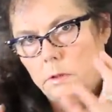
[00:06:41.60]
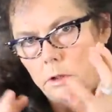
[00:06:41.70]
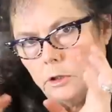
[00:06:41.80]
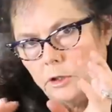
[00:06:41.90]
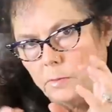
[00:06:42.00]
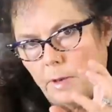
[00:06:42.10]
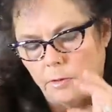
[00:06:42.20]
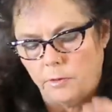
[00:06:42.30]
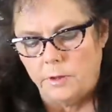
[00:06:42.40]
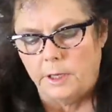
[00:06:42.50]
little
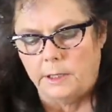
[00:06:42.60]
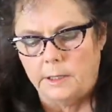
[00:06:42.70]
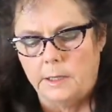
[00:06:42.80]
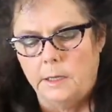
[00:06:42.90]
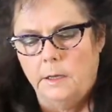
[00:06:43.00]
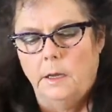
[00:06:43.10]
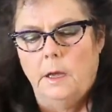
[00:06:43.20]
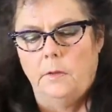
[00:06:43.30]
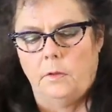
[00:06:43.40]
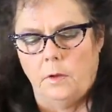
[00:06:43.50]
special things
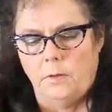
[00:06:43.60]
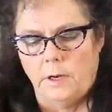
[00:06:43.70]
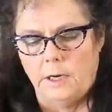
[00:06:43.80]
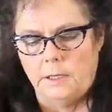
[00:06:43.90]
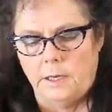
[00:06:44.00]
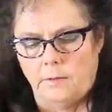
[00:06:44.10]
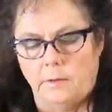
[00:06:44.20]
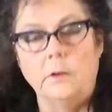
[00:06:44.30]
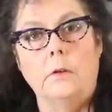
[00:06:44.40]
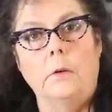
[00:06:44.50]
so that it
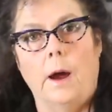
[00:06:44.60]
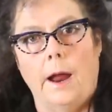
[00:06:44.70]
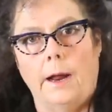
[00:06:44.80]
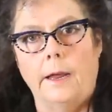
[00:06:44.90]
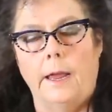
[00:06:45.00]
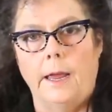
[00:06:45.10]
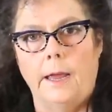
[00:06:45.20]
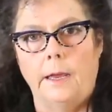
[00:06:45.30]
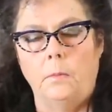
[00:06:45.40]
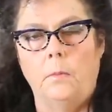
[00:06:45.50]
doesn't crack.
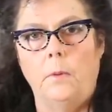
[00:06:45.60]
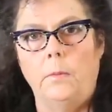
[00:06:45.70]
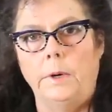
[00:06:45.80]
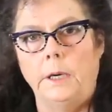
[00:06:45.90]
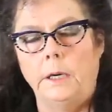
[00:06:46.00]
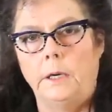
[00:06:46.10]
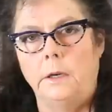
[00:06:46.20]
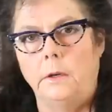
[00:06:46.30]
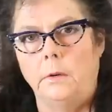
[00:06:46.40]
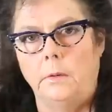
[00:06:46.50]
And what we need to
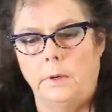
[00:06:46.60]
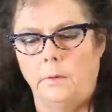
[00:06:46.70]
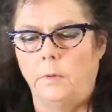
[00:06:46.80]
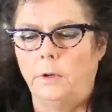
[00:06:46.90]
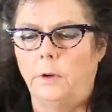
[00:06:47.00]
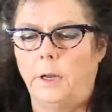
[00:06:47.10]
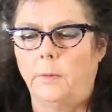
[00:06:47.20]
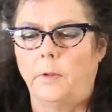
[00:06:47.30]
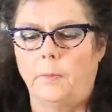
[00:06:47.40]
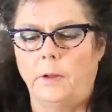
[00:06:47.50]
do when you enamel
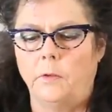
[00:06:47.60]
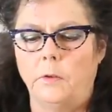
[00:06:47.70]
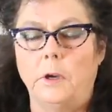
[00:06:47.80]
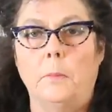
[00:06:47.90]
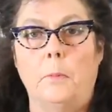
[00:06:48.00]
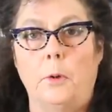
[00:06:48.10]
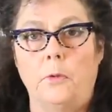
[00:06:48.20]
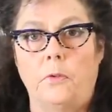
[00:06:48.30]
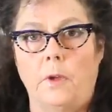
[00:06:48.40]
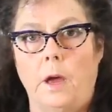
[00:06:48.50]
something is you enamel
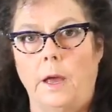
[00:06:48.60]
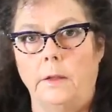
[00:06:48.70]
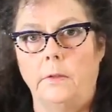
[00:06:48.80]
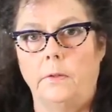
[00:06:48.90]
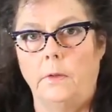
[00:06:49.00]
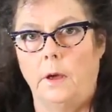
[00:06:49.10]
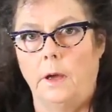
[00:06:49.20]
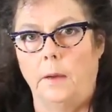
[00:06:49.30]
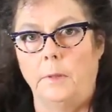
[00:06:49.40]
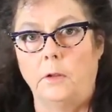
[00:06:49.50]
both sides.
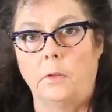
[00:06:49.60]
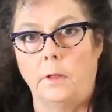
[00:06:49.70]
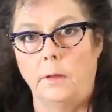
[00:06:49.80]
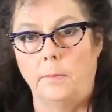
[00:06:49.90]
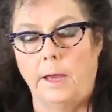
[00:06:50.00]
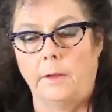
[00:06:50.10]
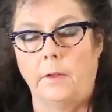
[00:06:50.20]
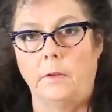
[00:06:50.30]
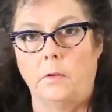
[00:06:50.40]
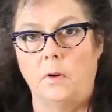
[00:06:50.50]
Um, it's The back
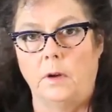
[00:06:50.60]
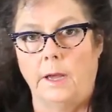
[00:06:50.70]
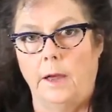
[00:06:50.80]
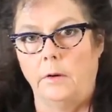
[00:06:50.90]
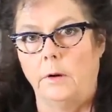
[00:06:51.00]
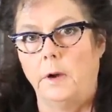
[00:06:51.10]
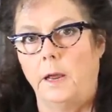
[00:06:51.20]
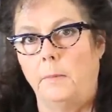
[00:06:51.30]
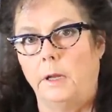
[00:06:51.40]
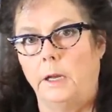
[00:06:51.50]
side is called counter
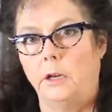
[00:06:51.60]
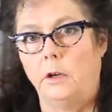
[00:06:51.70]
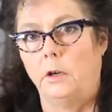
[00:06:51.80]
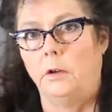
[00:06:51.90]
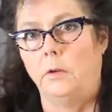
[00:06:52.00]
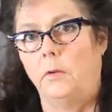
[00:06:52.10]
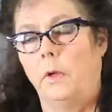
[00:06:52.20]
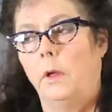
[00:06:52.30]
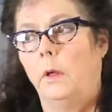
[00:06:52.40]
enameling and you can use,